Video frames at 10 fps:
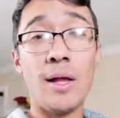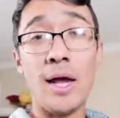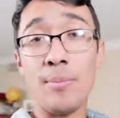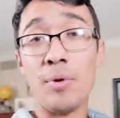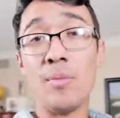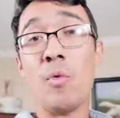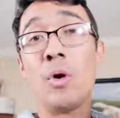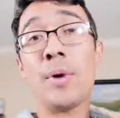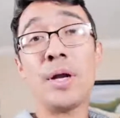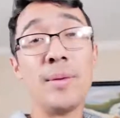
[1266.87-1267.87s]
and put
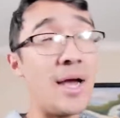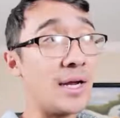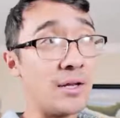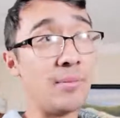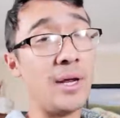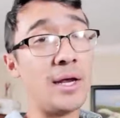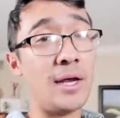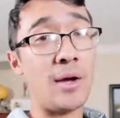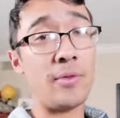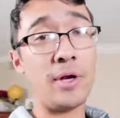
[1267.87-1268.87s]
more money back into the bank
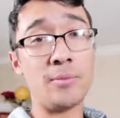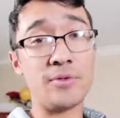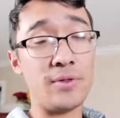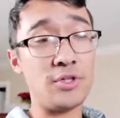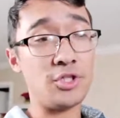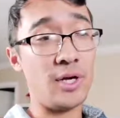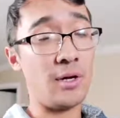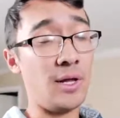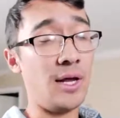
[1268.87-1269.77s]
account that helps fund this channel.